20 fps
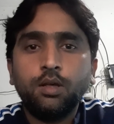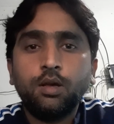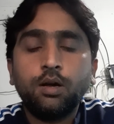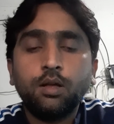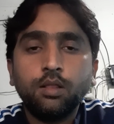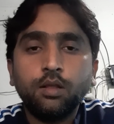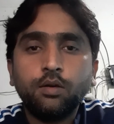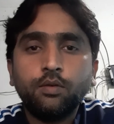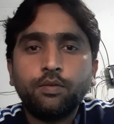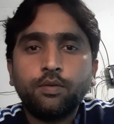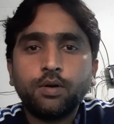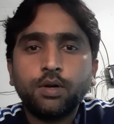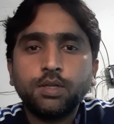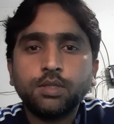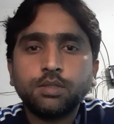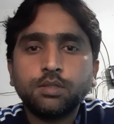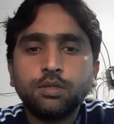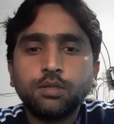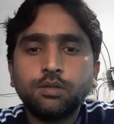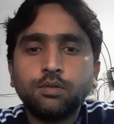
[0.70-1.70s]
Hello
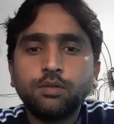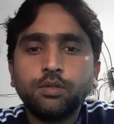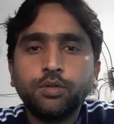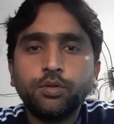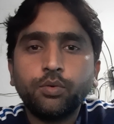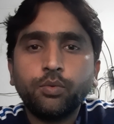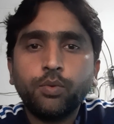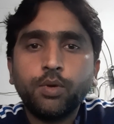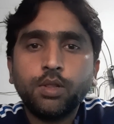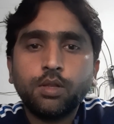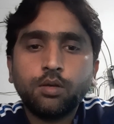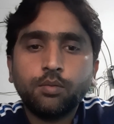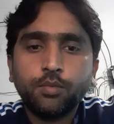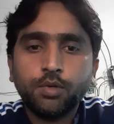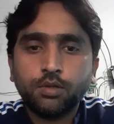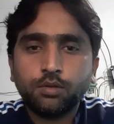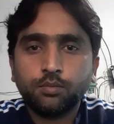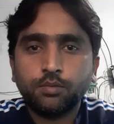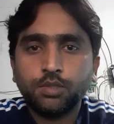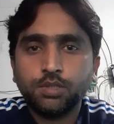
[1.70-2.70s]
friends, how are you? Welcome
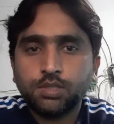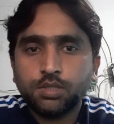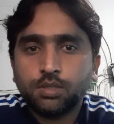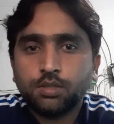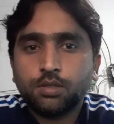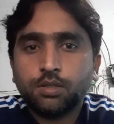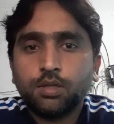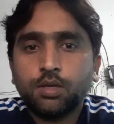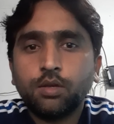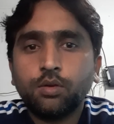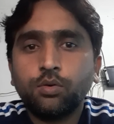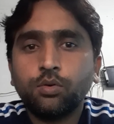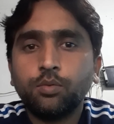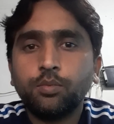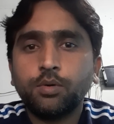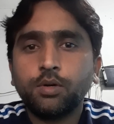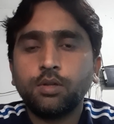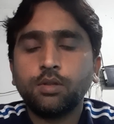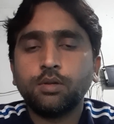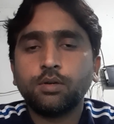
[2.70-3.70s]
back to my channel. I
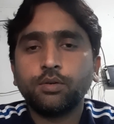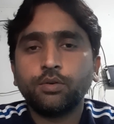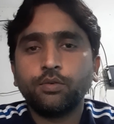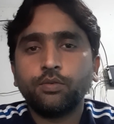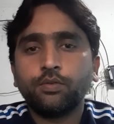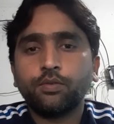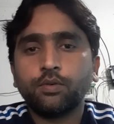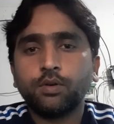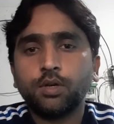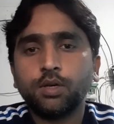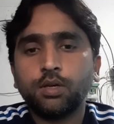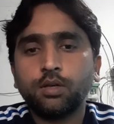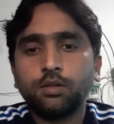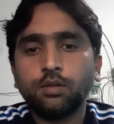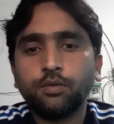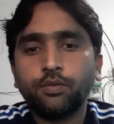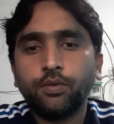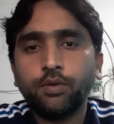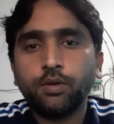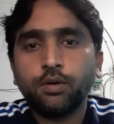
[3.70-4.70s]
hope all are you
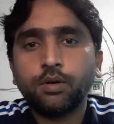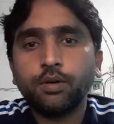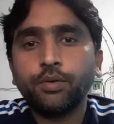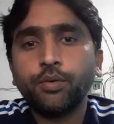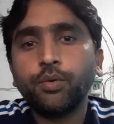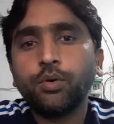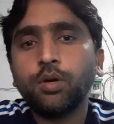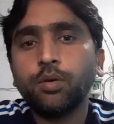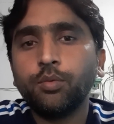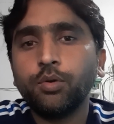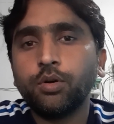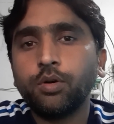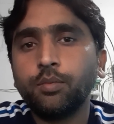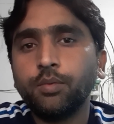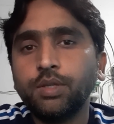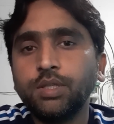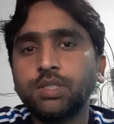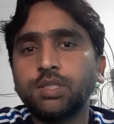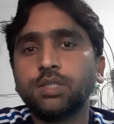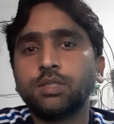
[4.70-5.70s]
fine. If you're a newcomer on
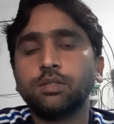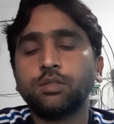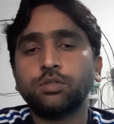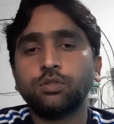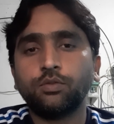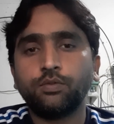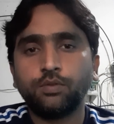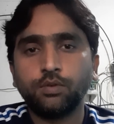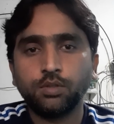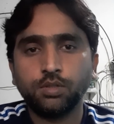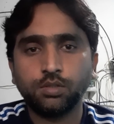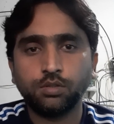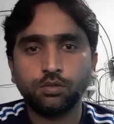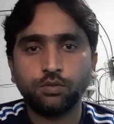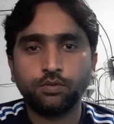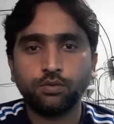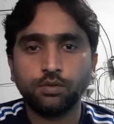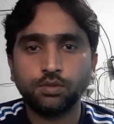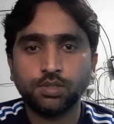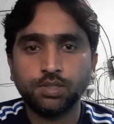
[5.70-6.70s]
my channel, so first
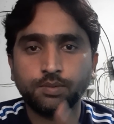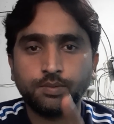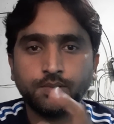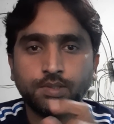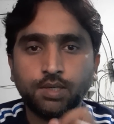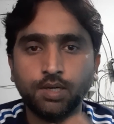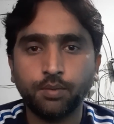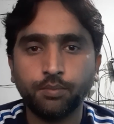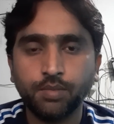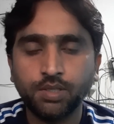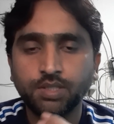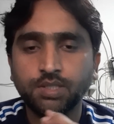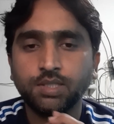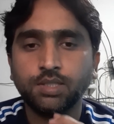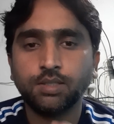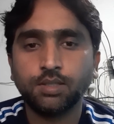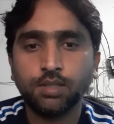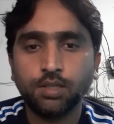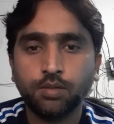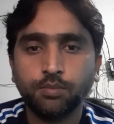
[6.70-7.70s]
of all subscribe my
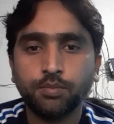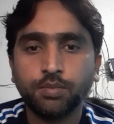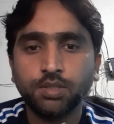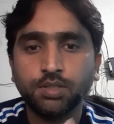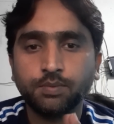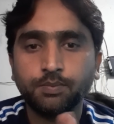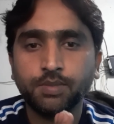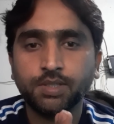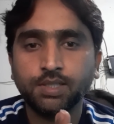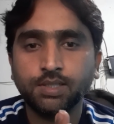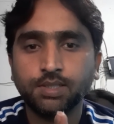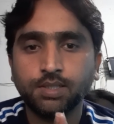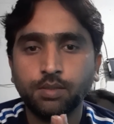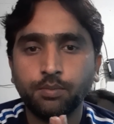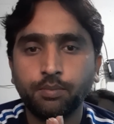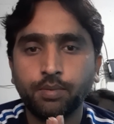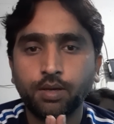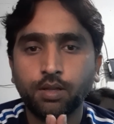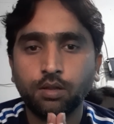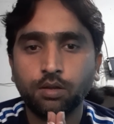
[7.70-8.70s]
channel and most press the
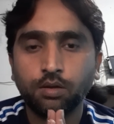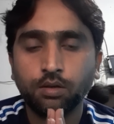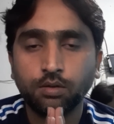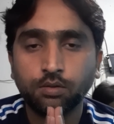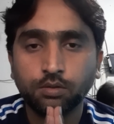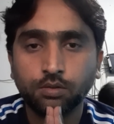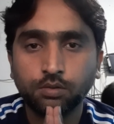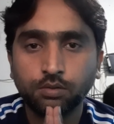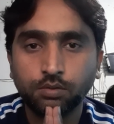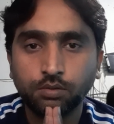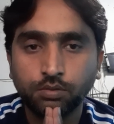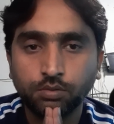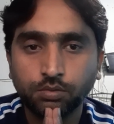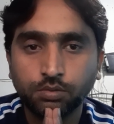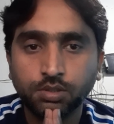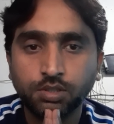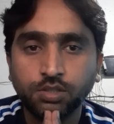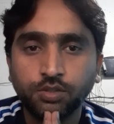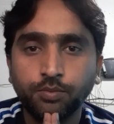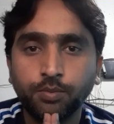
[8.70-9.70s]
bell icon to
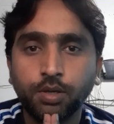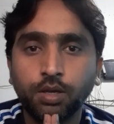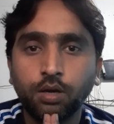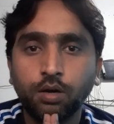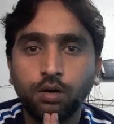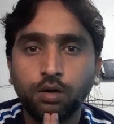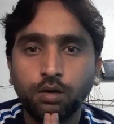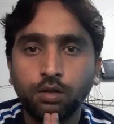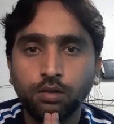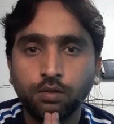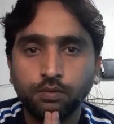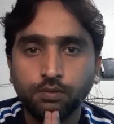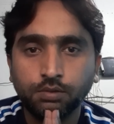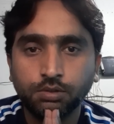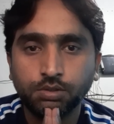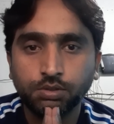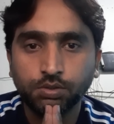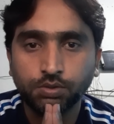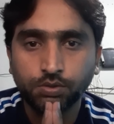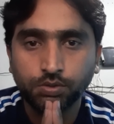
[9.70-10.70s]
receive my all
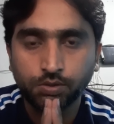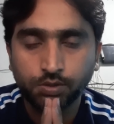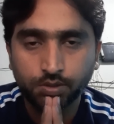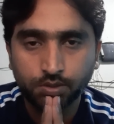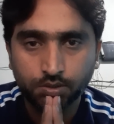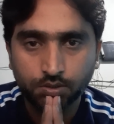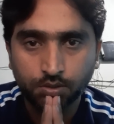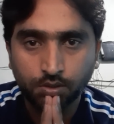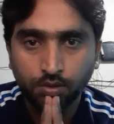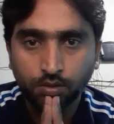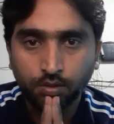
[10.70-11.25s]
videos